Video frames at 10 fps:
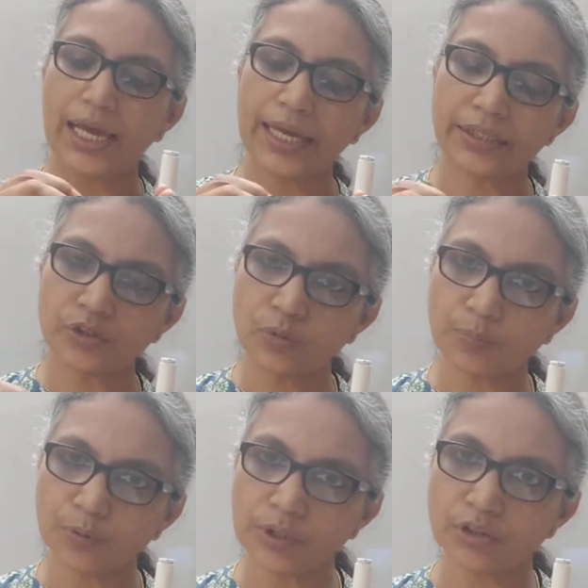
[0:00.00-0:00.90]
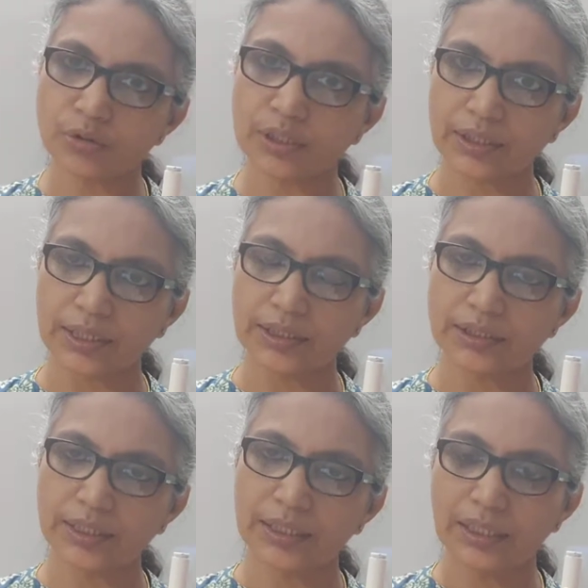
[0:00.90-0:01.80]
as you pull it to the
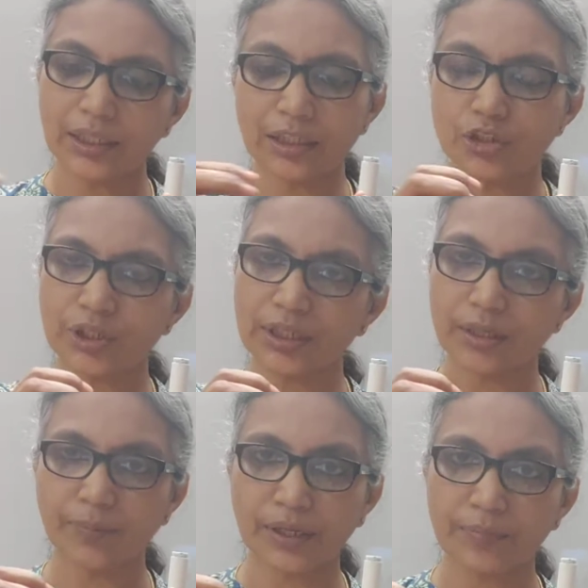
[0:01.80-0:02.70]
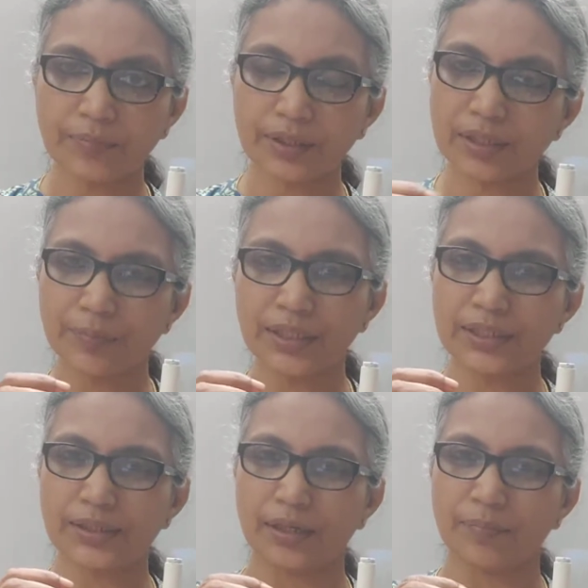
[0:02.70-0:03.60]
right, initially it'll be
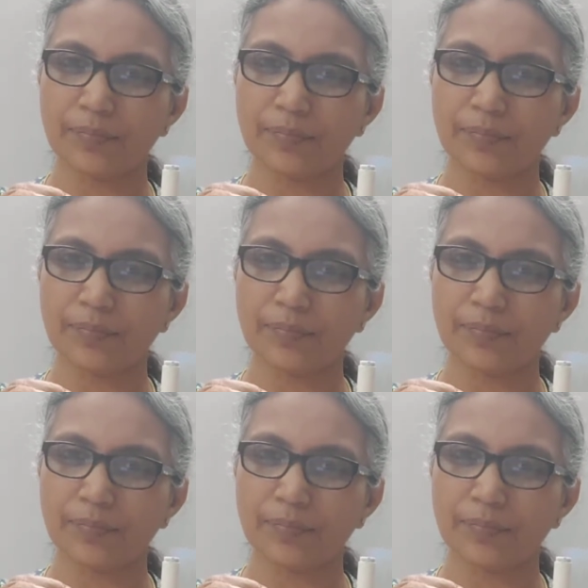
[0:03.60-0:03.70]
easier,